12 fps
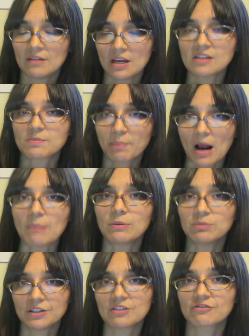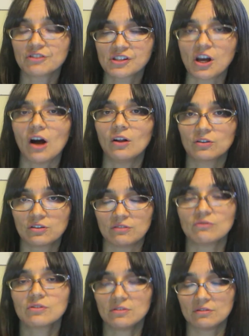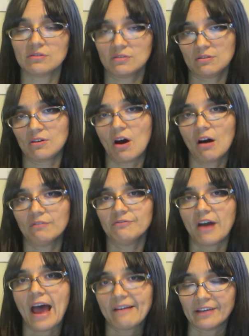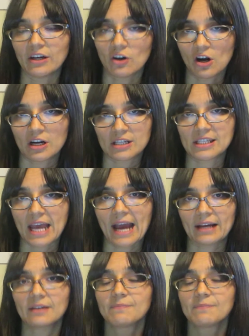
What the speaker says: it's probably the result of having a heart attack.